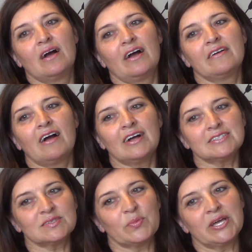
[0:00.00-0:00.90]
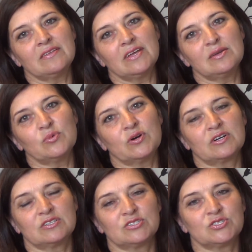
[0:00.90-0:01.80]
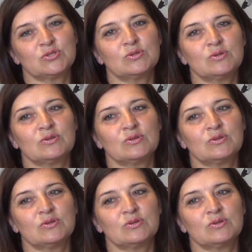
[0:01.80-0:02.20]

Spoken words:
I asked my neighbor to